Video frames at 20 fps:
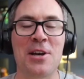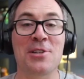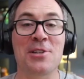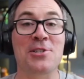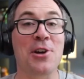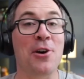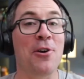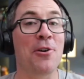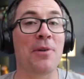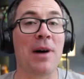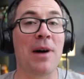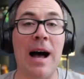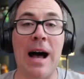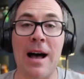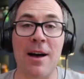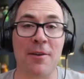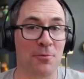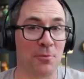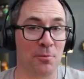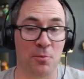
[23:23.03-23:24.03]
So
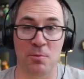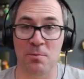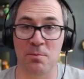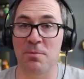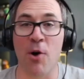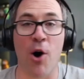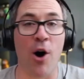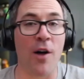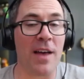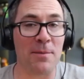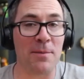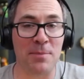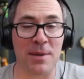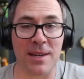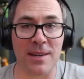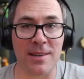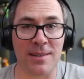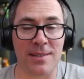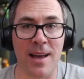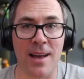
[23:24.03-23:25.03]
all that
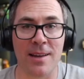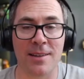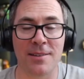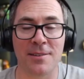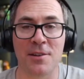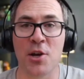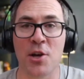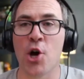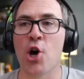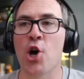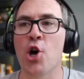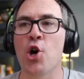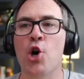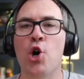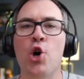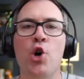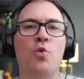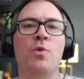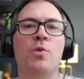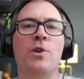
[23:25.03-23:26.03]
being said,
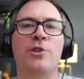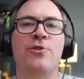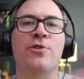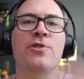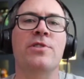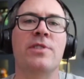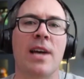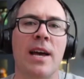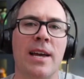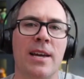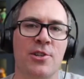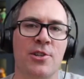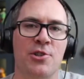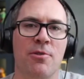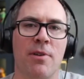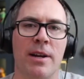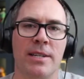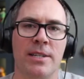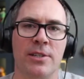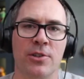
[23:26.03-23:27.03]
who would you say is
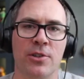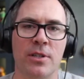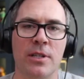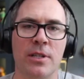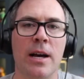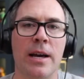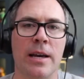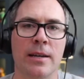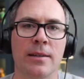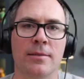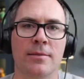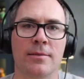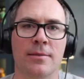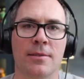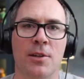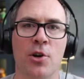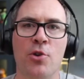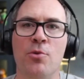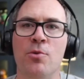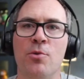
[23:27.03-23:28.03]
your ideal client?
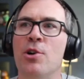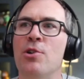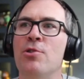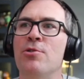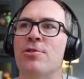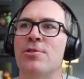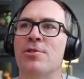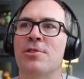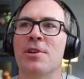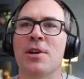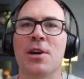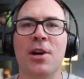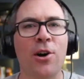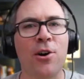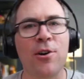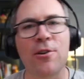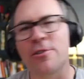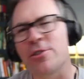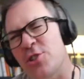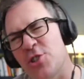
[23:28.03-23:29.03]
Who's
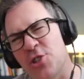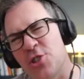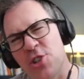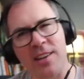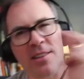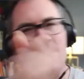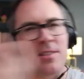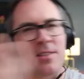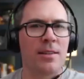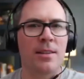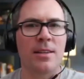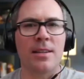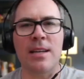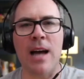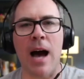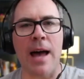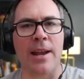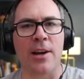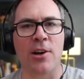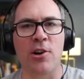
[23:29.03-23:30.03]
just
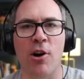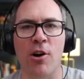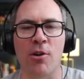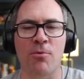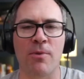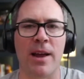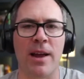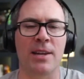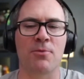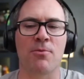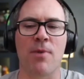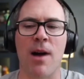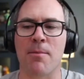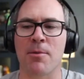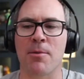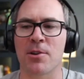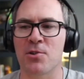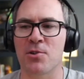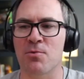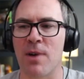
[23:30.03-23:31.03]
gotta call Randi
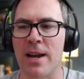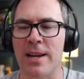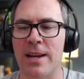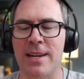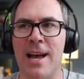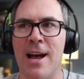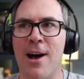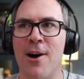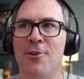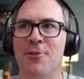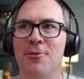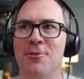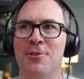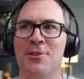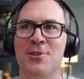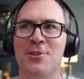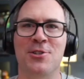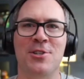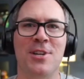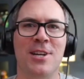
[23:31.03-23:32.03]
Roberts right now?
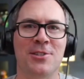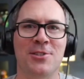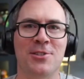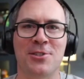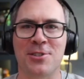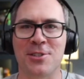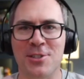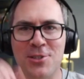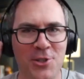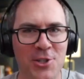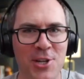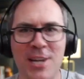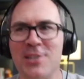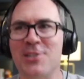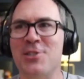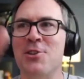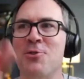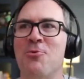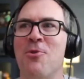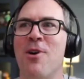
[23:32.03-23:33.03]
She's
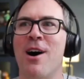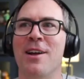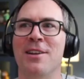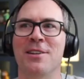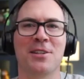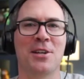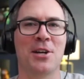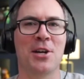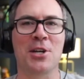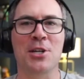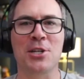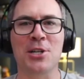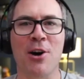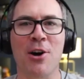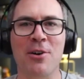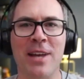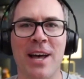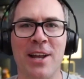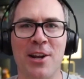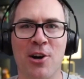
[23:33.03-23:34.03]
the one.
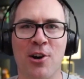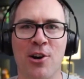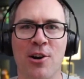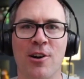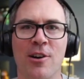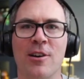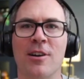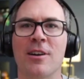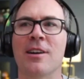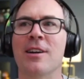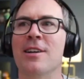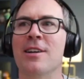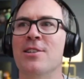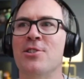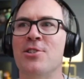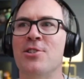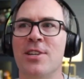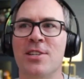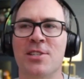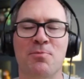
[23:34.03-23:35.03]
Go get her.
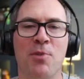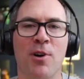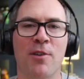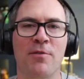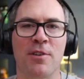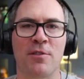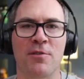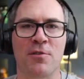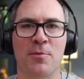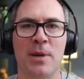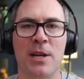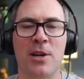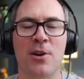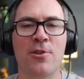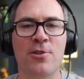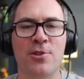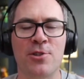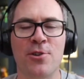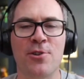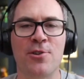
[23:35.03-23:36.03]
She's perfect for me.
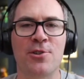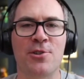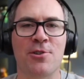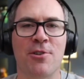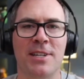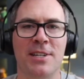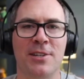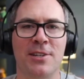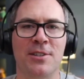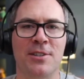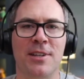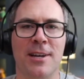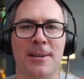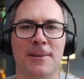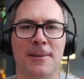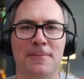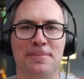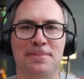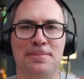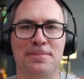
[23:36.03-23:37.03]
Who's your ideal client?